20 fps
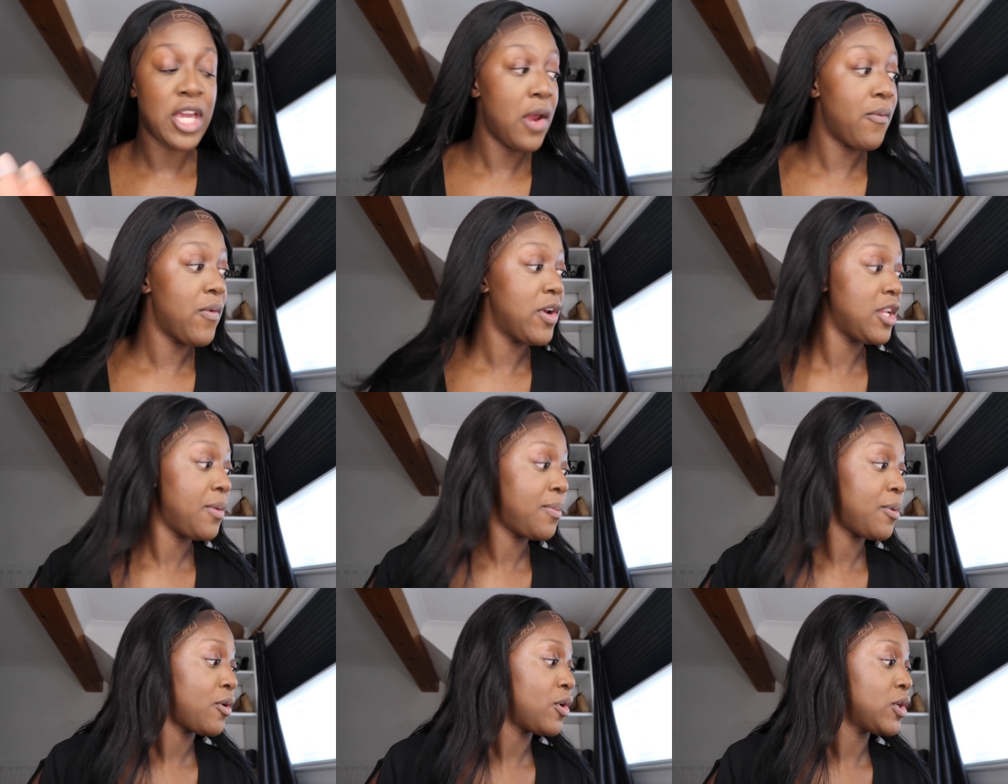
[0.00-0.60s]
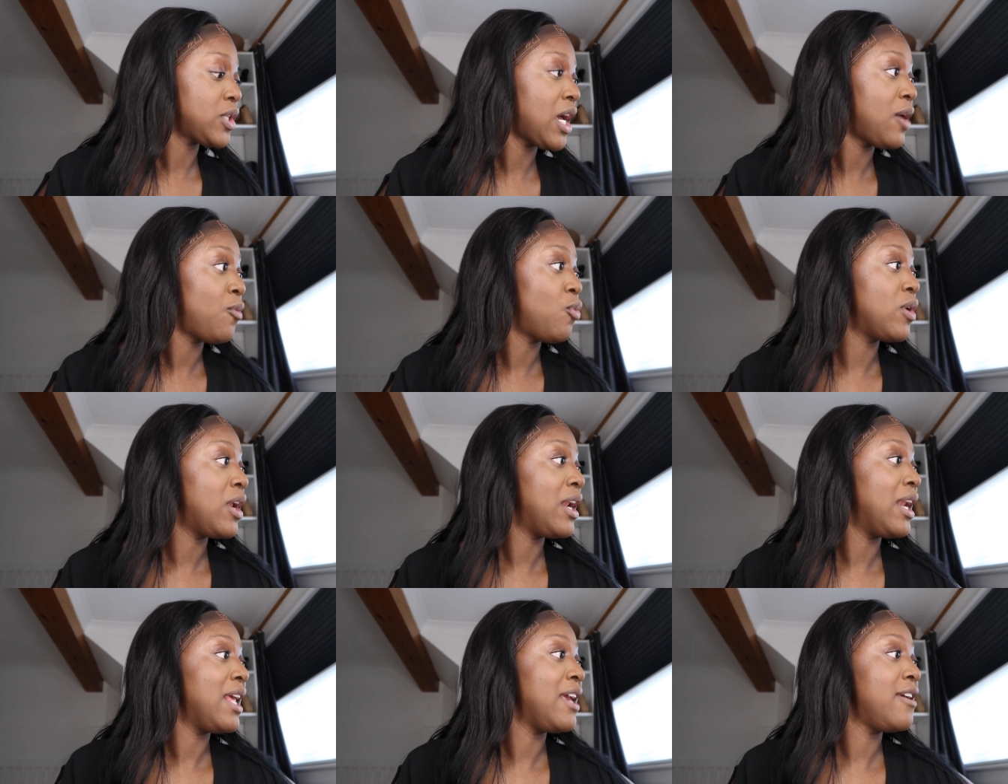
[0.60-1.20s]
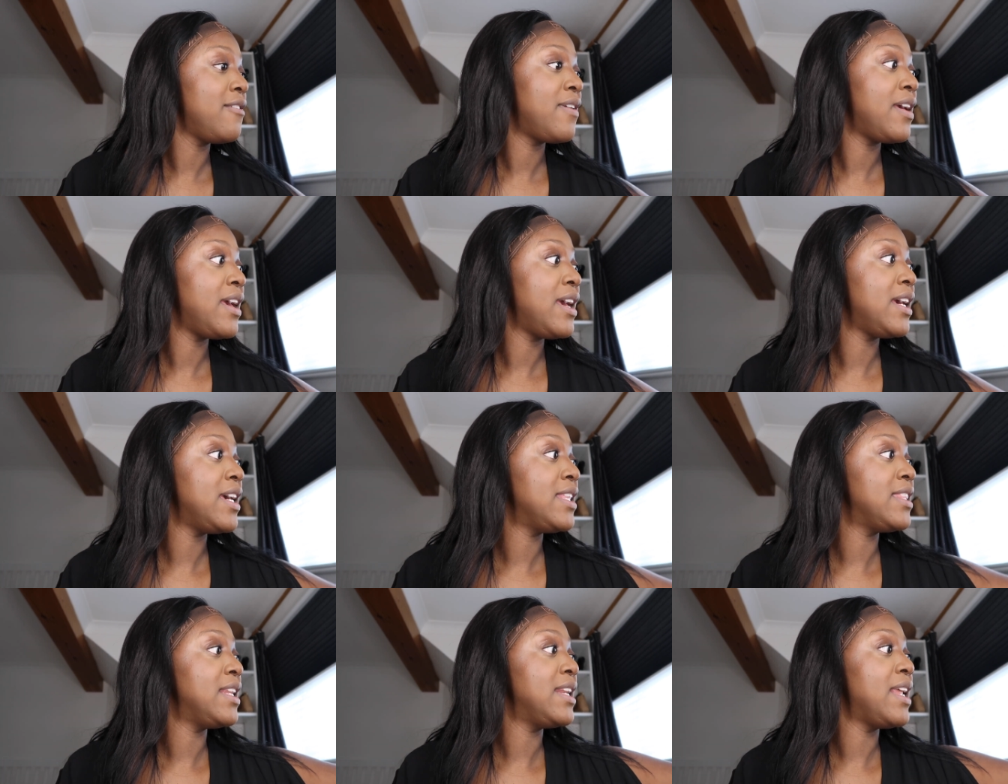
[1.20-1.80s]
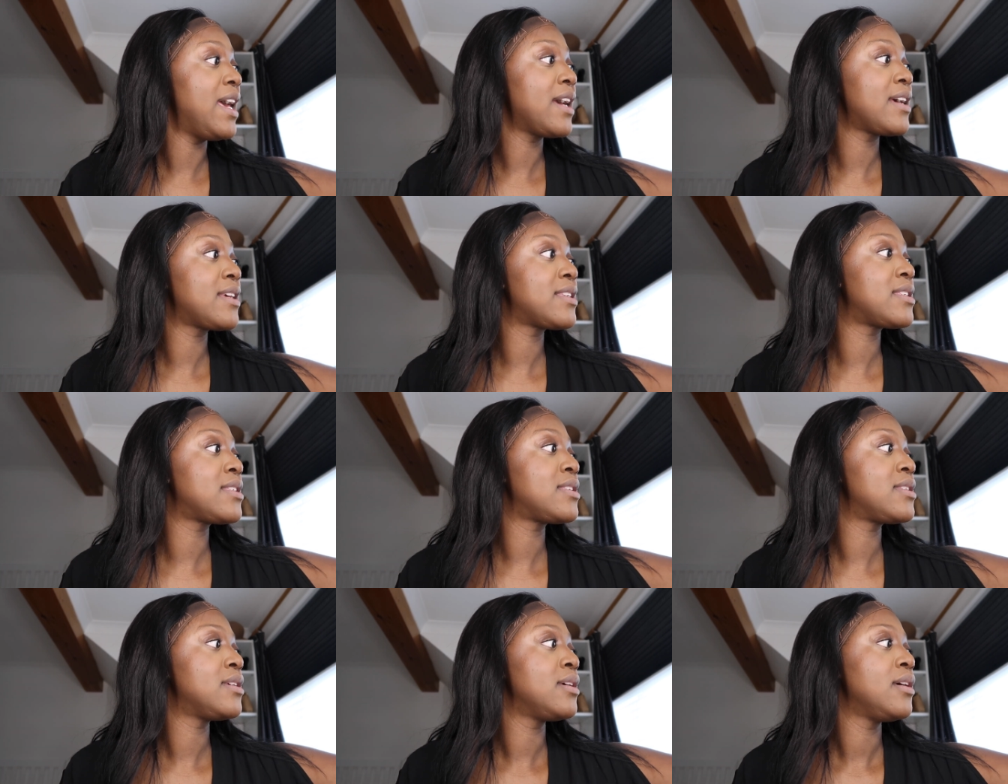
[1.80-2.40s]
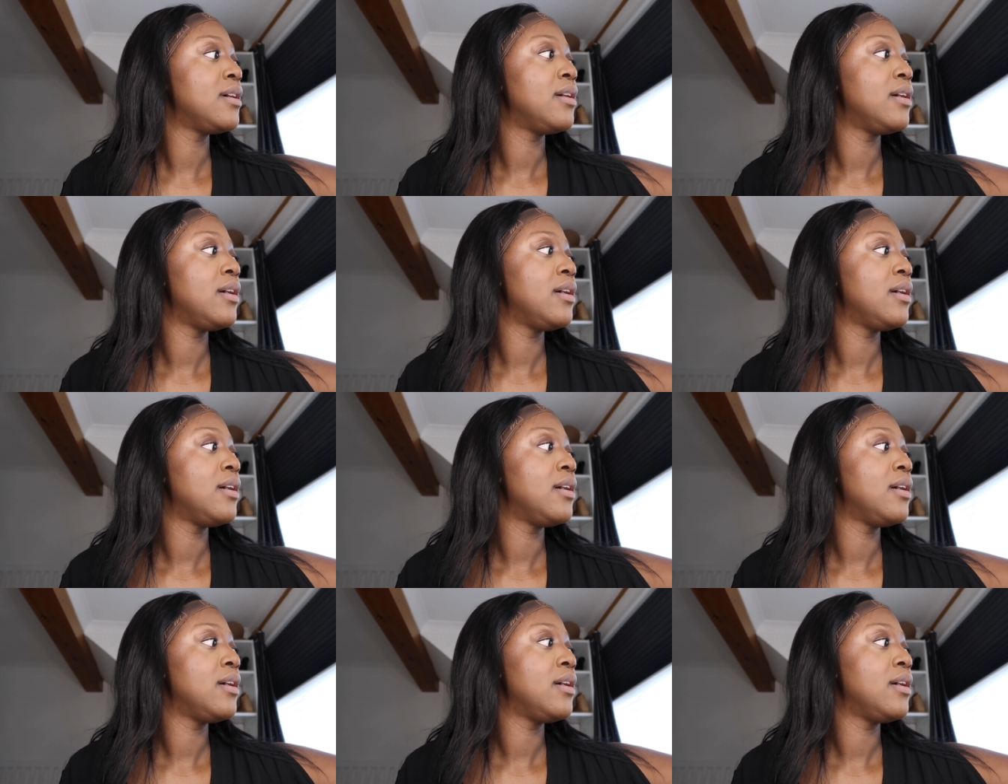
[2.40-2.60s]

getting ready because I want to leave here in the next